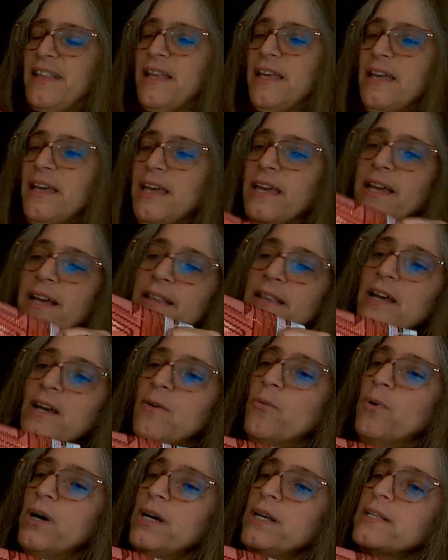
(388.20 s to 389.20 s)
And there
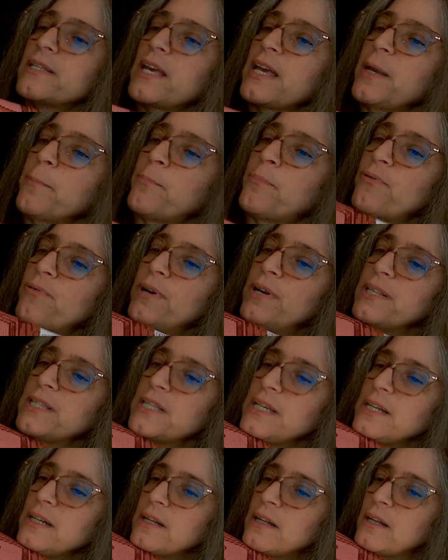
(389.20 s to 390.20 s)
was a
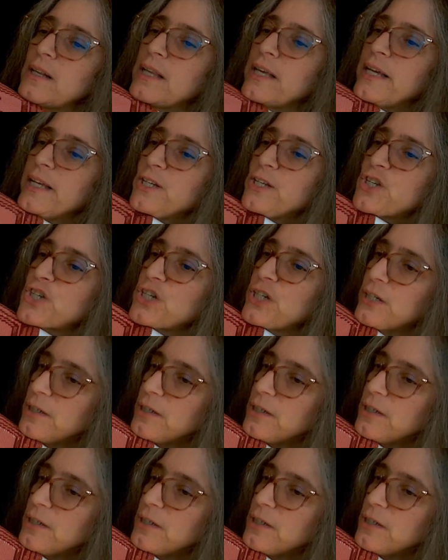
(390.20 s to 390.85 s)
printed glitch